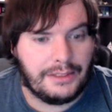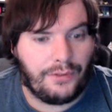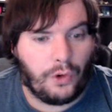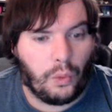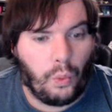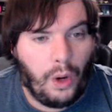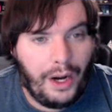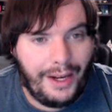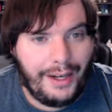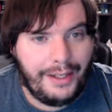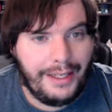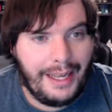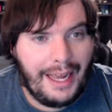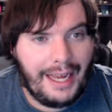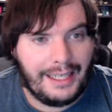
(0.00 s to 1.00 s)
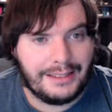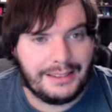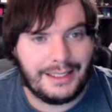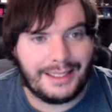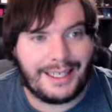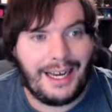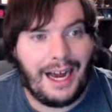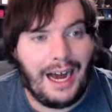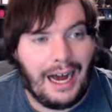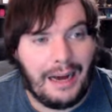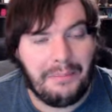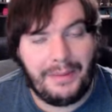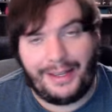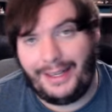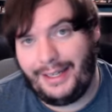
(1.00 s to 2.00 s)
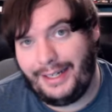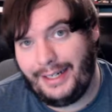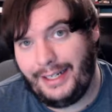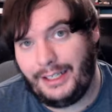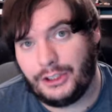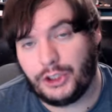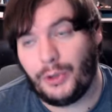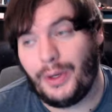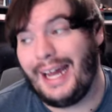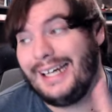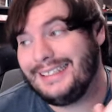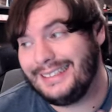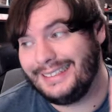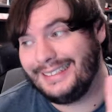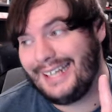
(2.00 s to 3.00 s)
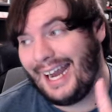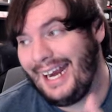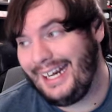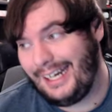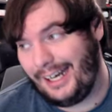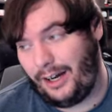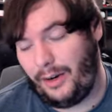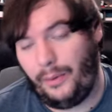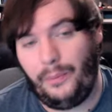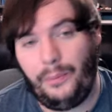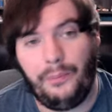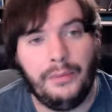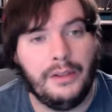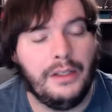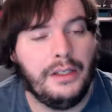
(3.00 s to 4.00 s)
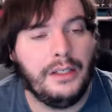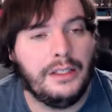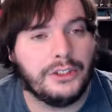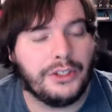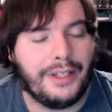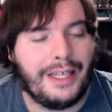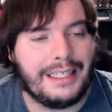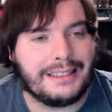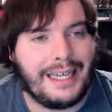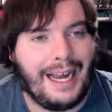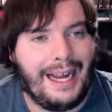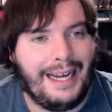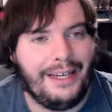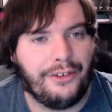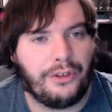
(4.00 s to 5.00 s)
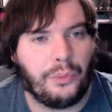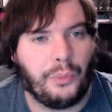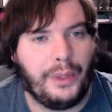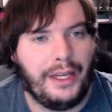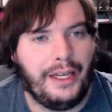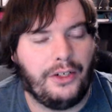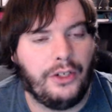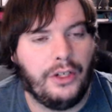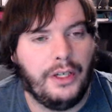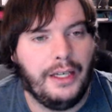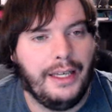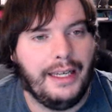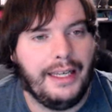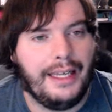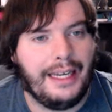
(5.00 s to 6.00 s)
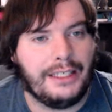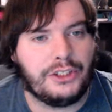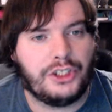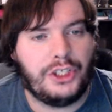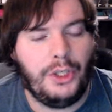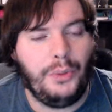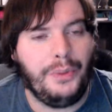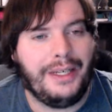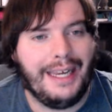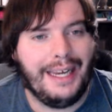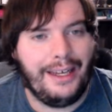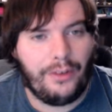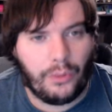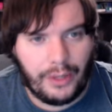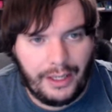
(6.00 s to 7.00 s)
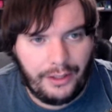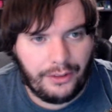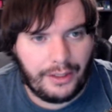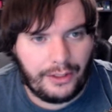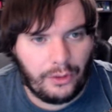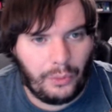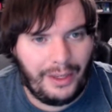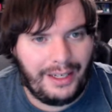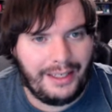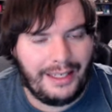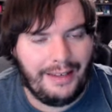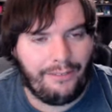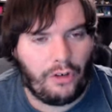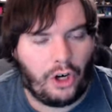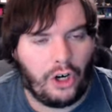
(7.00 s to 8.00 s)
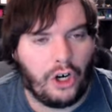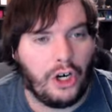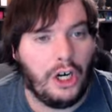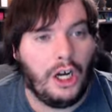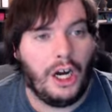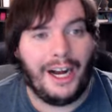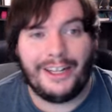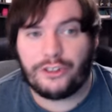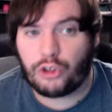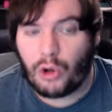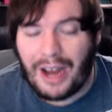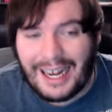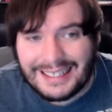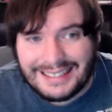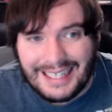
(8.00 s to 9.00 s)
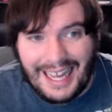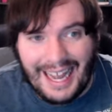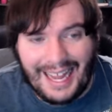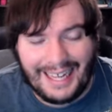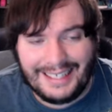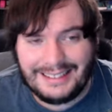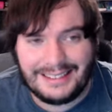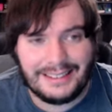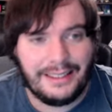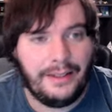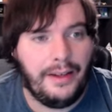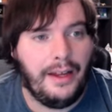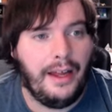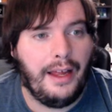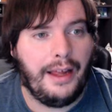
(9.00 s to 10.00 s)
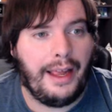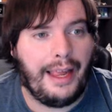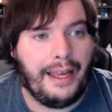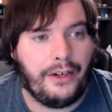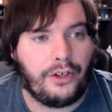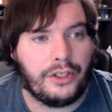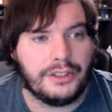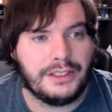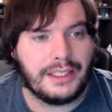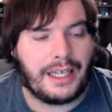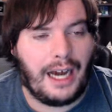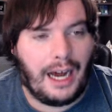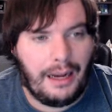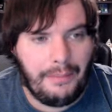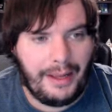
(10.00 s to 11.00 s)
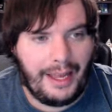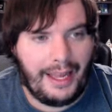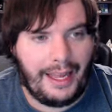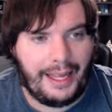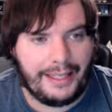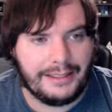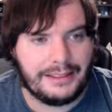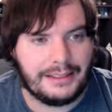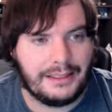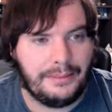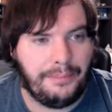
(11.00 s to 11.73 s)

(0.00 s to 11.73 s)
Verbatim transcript: uh, for one, it has the Comet in it. So it has a Dino. So that's kind of sweet. It has two Kenris as a way to give our Atroxa haste and our Zacama haste.